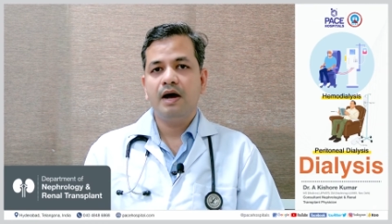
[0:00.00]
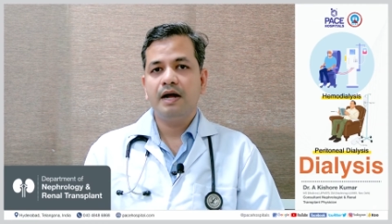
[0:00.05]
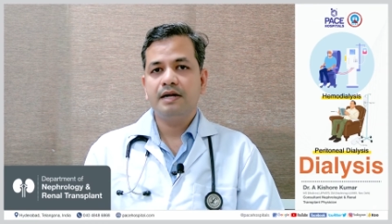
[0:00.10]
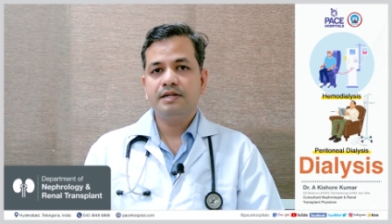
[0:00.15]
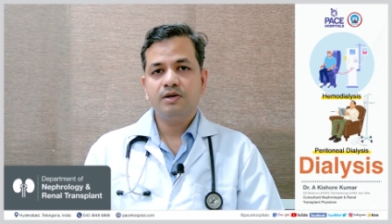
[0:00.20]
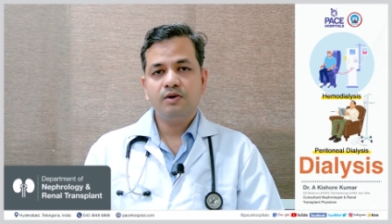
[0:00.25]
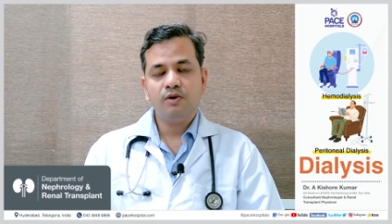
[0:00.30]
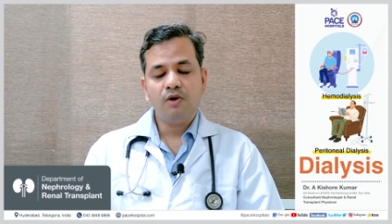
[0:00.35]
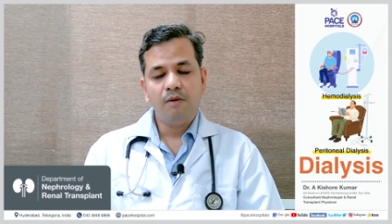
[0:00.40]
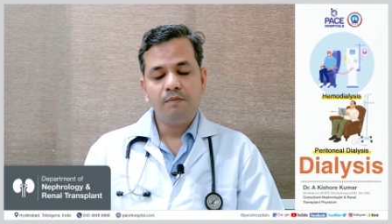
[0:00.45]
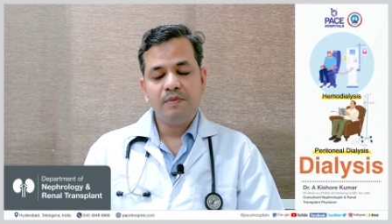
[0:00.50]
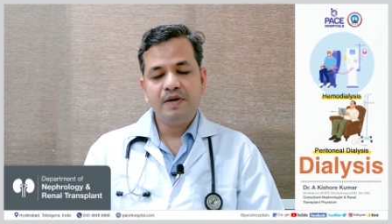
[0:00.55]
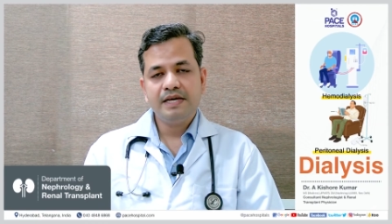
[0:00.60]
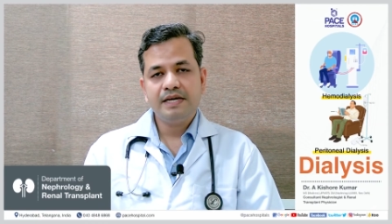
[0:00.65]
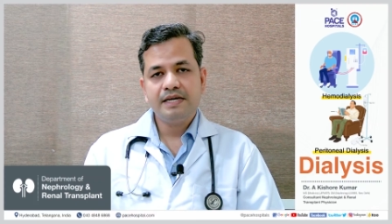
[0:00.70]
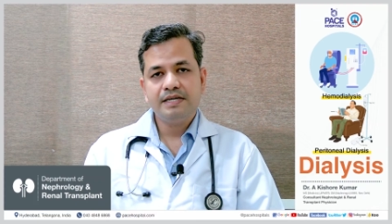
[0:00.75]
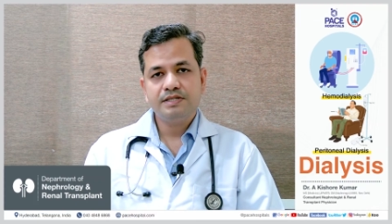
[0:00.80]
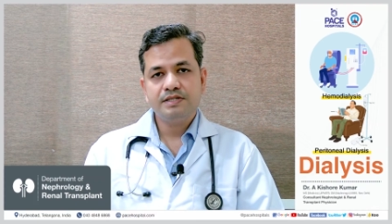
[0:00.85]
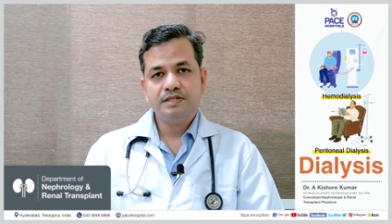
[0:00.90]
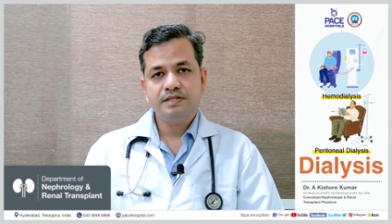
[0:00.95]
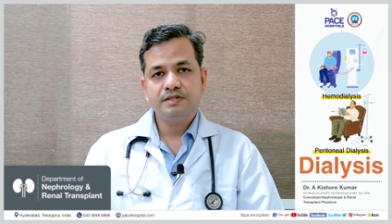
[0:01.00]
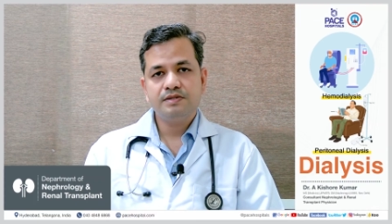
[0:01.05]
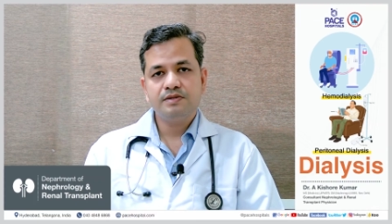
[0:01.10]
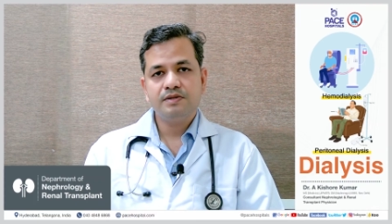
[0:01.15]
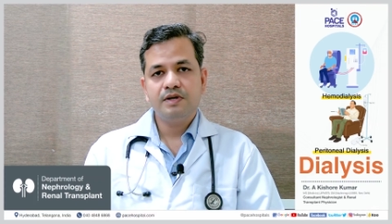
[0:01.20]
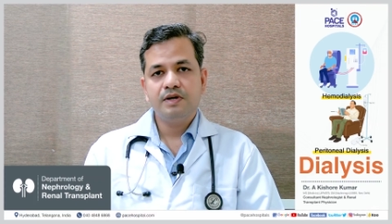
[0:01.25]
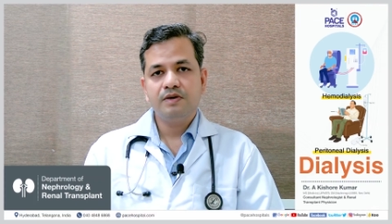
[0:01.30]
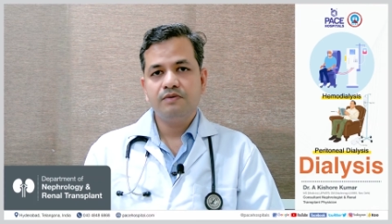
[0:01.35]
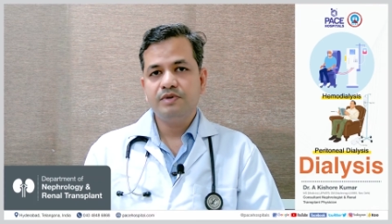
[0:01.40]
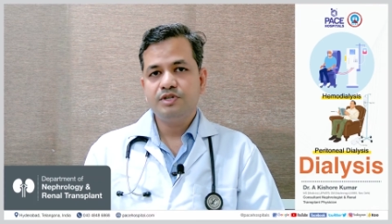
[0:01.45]
and the
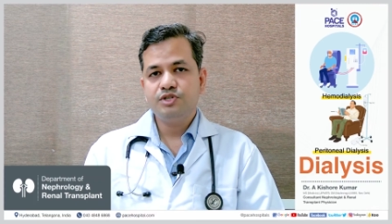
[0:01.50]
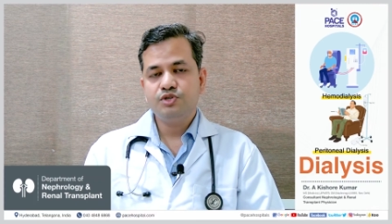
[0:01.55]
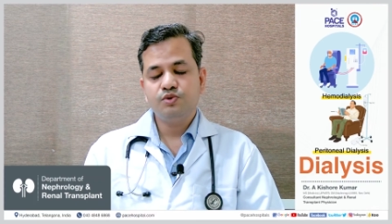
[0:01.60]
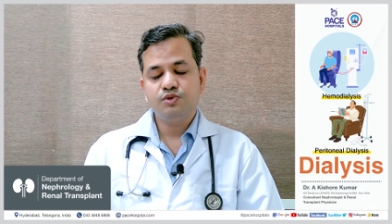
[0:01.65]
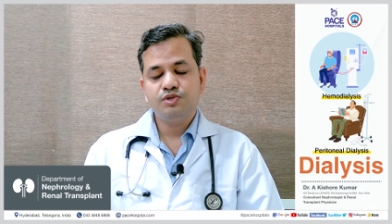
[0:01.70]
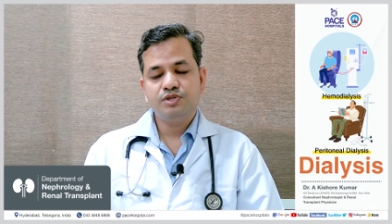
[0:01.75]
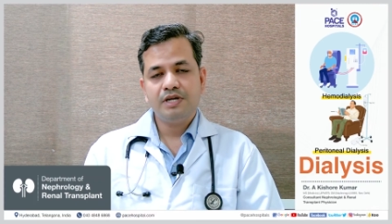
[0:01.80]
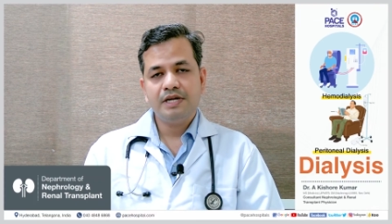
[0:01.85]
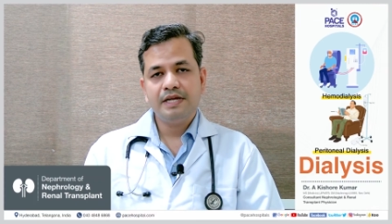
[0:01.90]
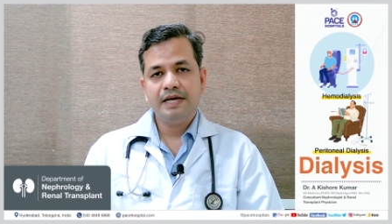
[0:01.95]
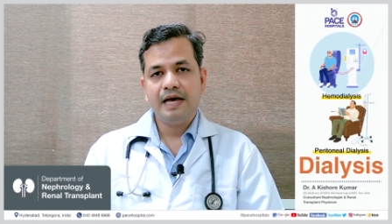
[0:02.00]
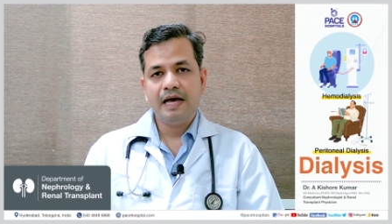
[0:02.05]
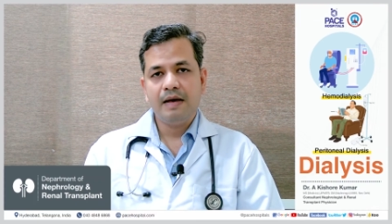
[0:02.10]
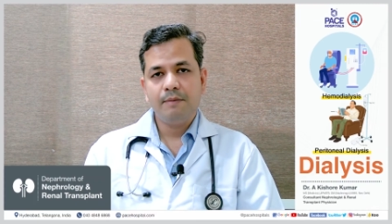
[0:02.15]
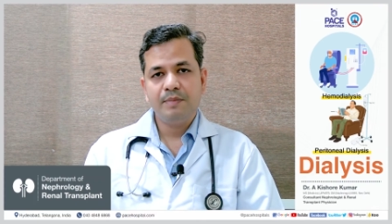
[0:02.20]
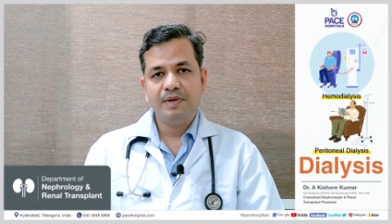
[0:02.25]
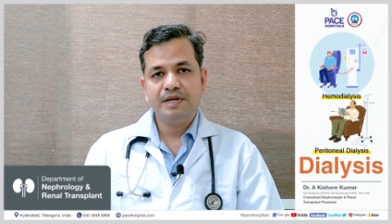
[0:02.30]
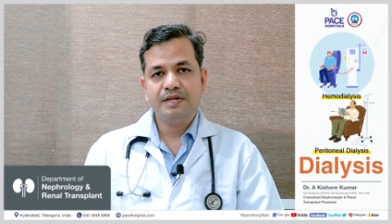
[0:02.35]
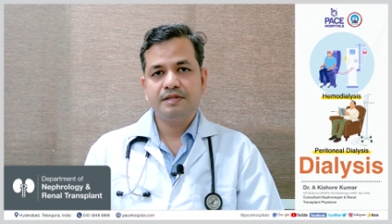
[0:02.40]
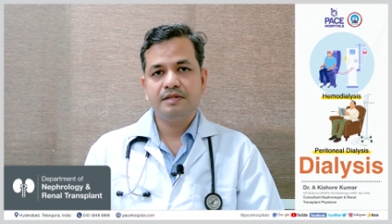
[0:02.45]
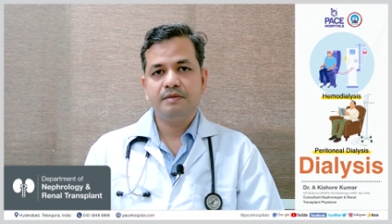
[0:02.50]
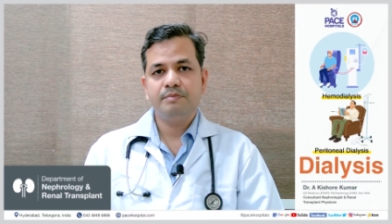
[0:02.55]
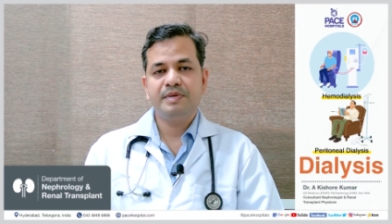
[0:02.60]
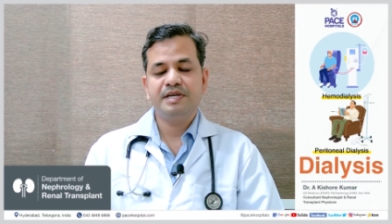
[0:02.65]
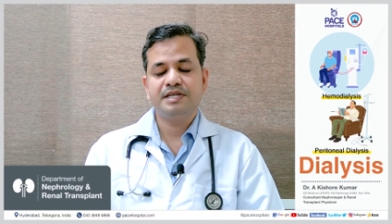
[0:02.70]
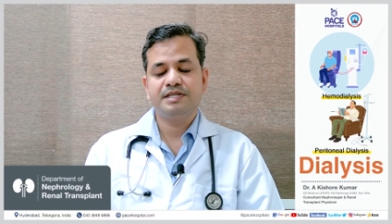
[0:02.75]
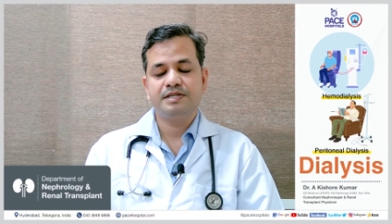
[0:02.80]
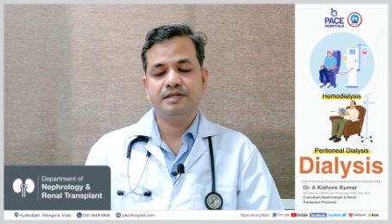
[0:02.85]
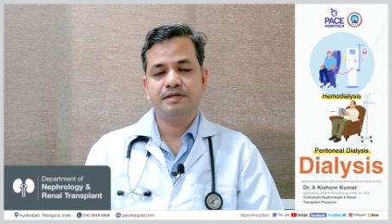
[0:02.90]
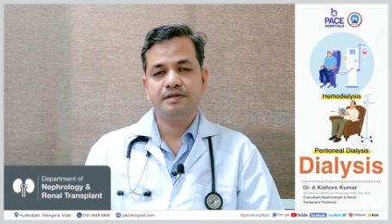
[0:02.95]
complications which usually happen in the
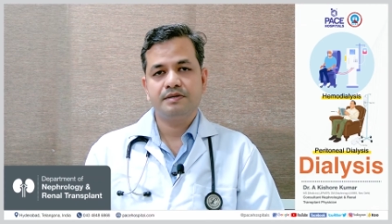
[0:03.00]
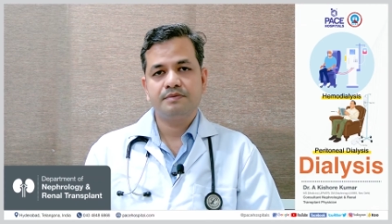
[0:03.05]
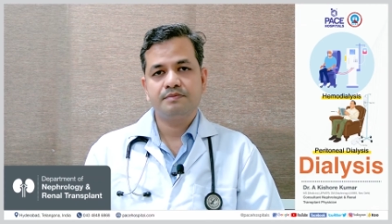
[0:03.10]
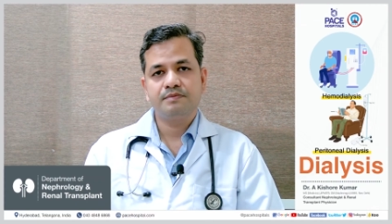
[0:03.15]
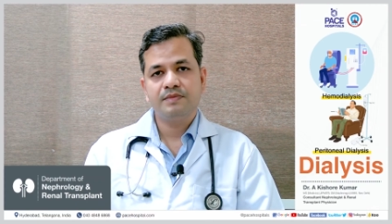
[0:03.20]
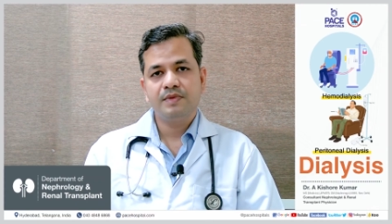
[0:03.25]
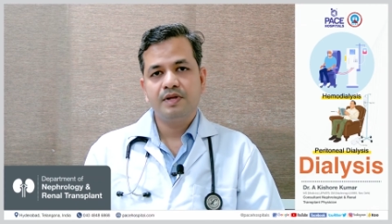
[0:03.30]
patient.